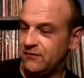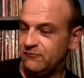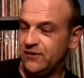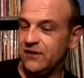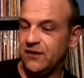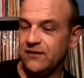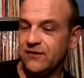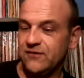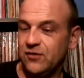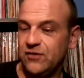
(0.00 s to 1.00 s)
really like
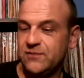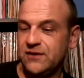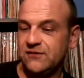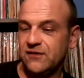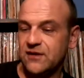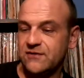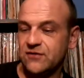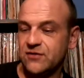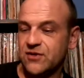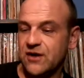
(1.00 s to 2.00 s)
this. On the B side, you've got
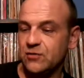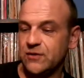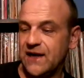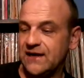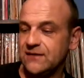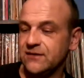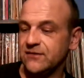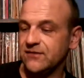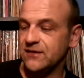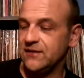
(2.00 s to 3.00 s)
a track called
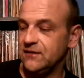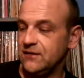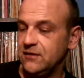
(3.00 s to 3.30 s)
Endlessly,